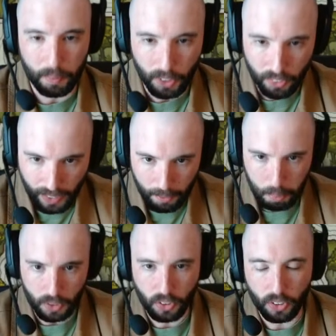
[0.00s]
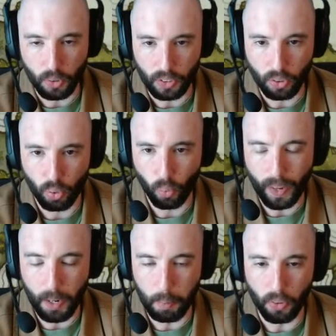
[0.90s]
Good Vibes, but you can do
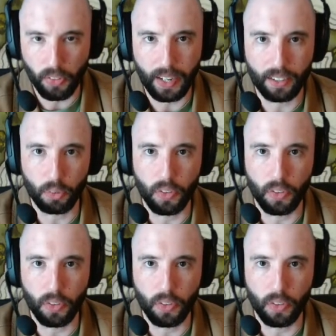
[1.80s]
incredible things with